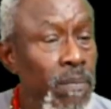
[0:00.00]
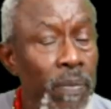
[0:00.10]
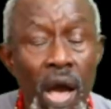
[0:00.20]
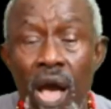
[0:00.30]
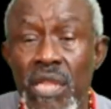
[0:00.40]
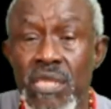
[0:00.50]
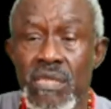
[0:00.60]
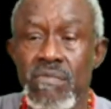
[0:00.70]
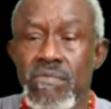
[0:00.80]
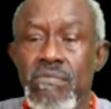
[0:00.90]
parts.
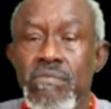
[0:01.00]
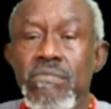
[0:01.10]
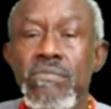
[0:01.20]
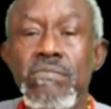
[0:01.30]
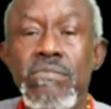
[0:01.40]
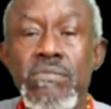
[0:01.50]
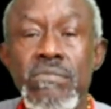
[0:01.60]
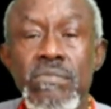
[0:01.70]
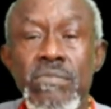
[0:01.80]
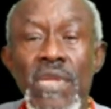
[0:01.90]

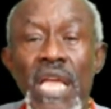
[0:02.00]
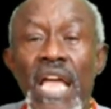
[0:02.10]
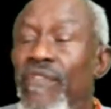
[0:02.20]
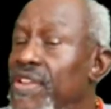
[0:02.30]
Every